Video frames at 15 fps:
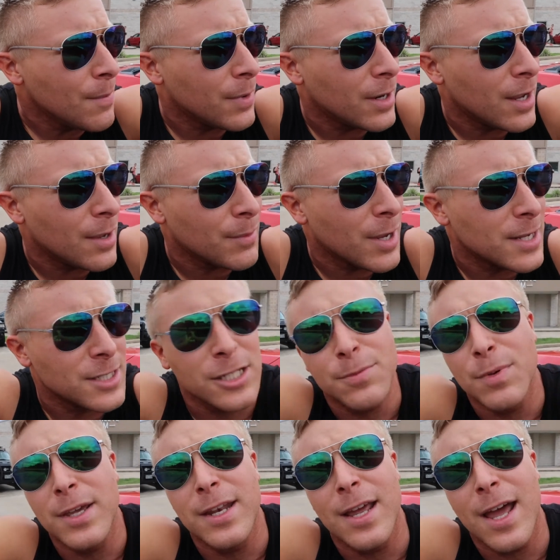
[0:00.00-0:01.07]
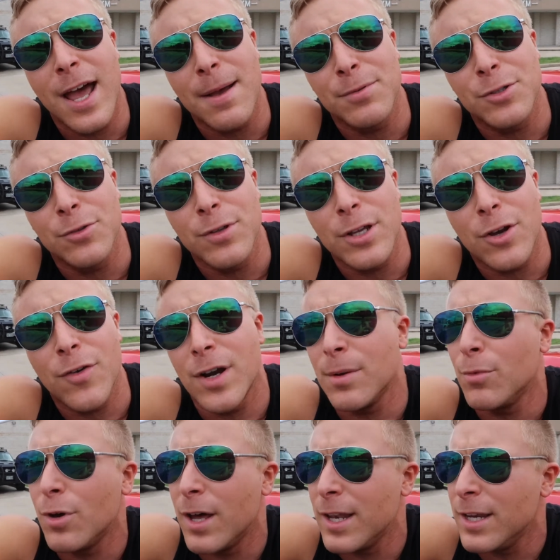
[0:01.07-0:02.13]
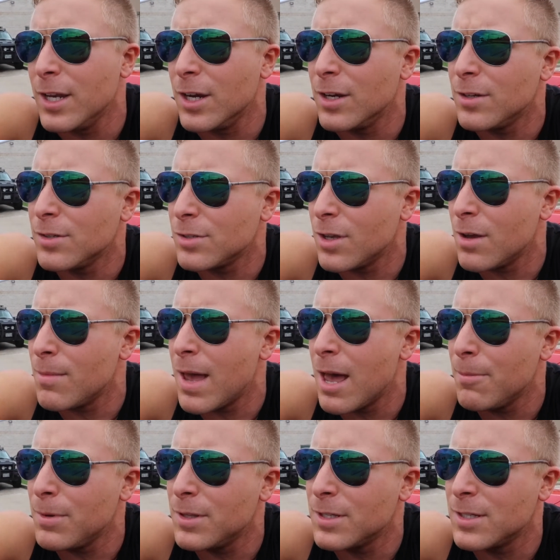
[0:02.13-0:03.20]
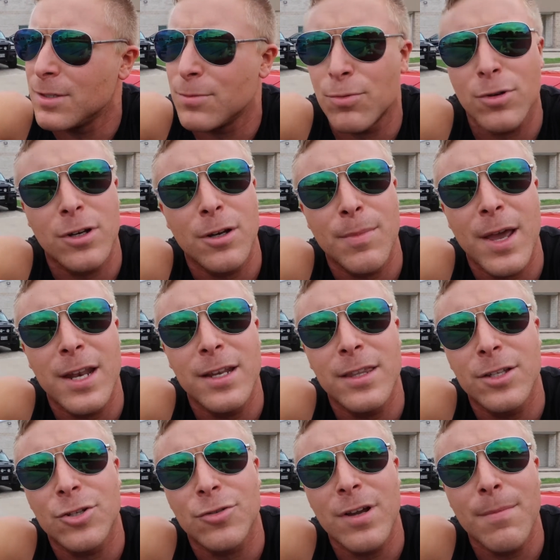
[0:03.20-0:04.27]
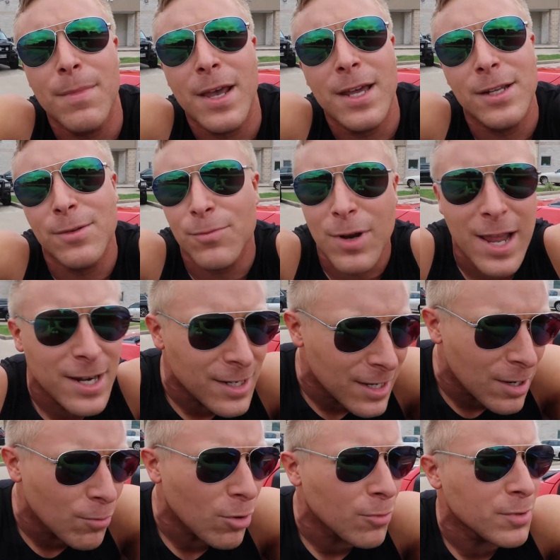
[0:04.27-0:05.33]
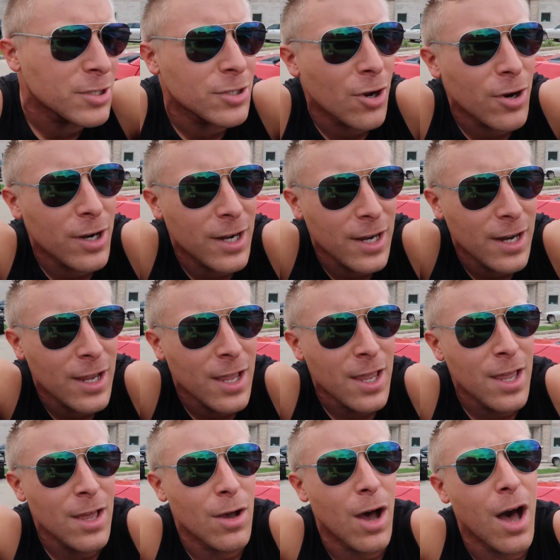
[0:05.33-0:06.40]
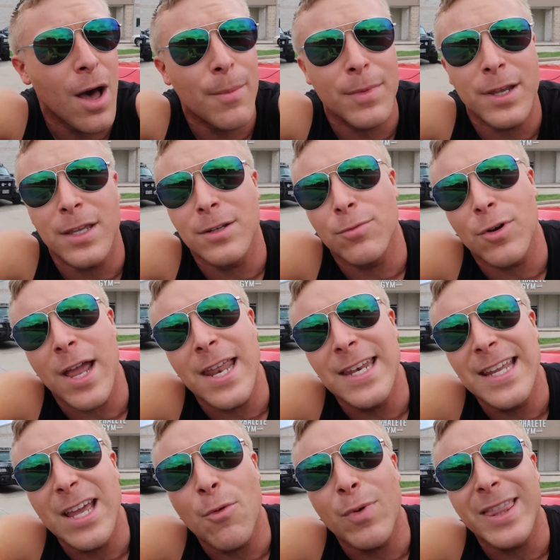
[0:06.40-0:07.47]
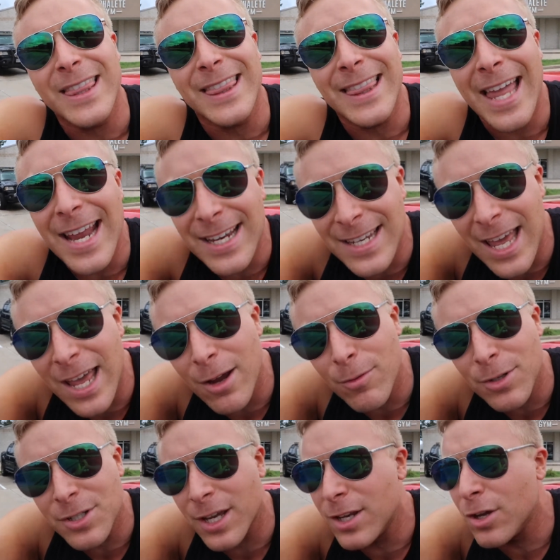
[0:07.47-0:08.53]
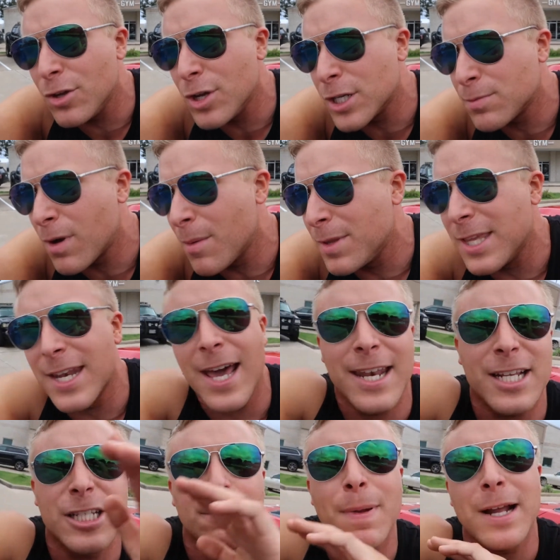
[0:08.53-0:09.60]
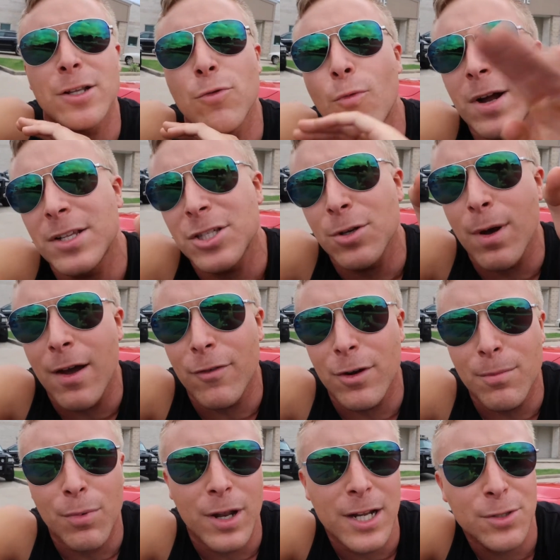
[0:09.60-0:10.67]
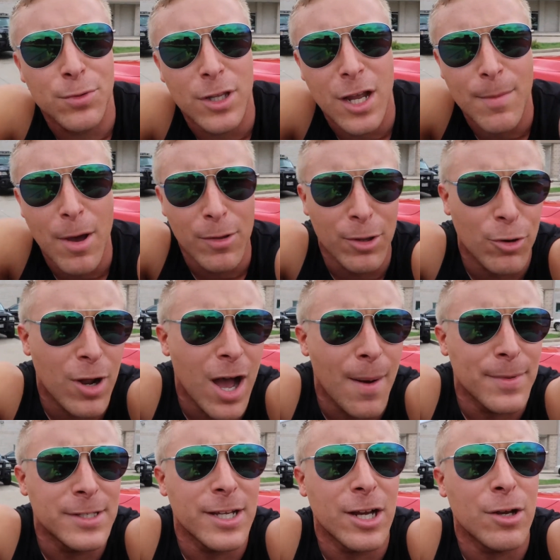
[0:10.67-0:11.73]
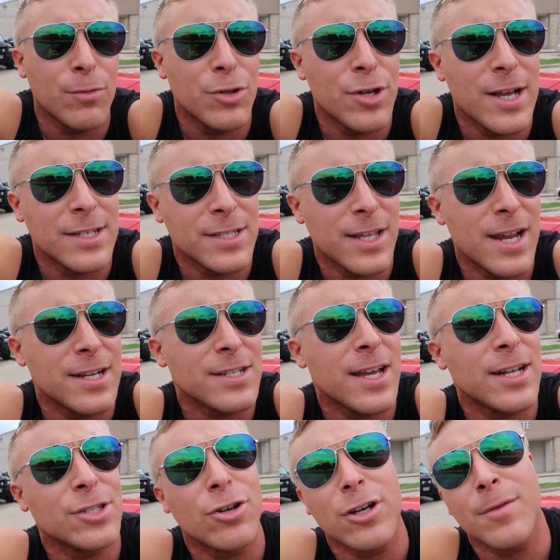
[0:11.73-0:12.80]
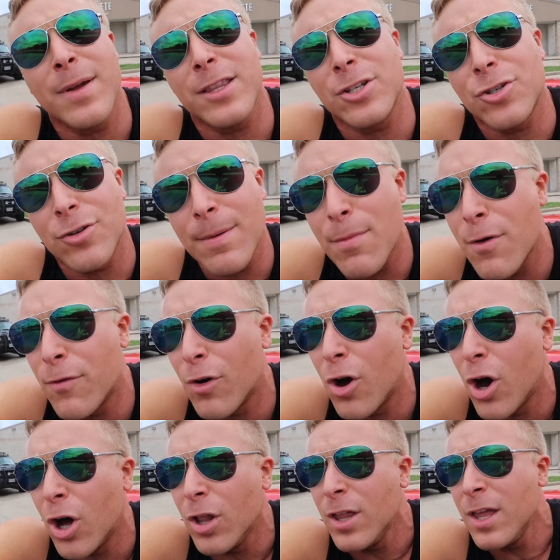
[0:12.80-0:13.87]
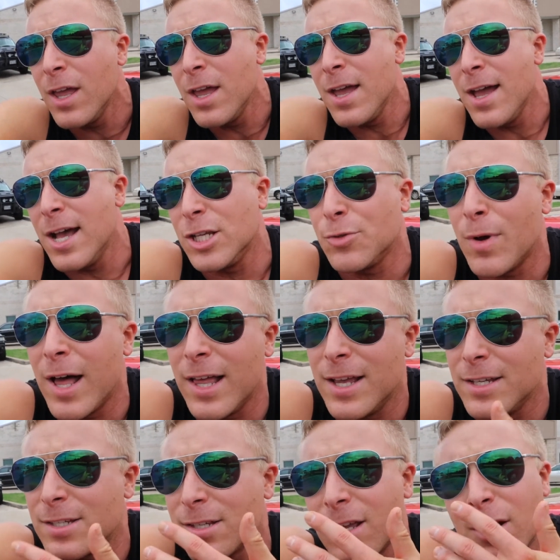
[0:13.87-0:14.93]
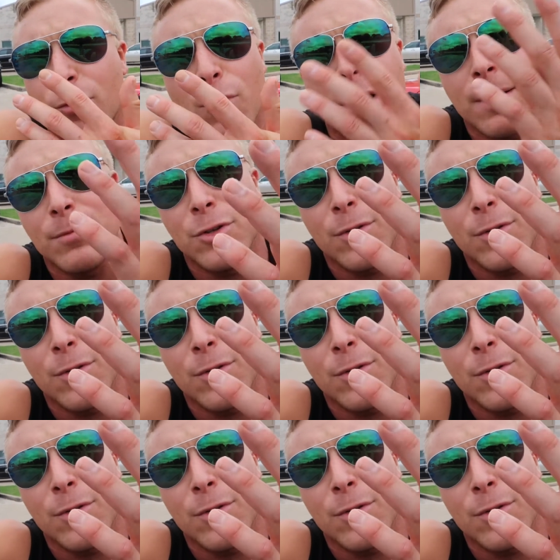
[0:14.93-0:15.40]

But guys, it's been absolutely incredible out here, so I'm happy. We're gonna be ending the trip, man. Ending it where we started it, and we're ending it with leg day, which I know you guys probably did not expect whatsoever. But I just want to come out with a little commentary with you guys today, just kind of talking about the trip overall, as well as kind of what I'm